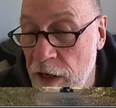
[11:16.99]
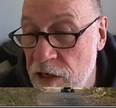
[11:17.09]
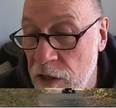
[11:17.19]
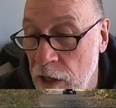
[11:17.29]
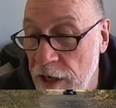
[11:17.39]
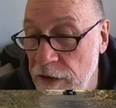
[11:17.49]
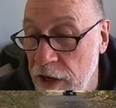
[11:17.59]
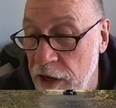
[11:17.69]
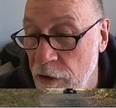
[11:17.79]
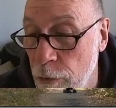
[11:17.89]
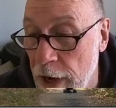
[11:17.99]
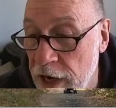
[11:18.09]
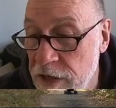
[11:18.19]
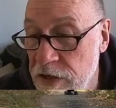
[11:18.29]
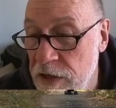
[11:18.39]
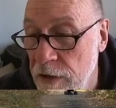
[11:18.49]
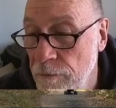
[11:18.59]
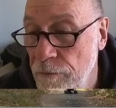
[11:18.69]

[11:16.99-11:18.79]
I select the erase.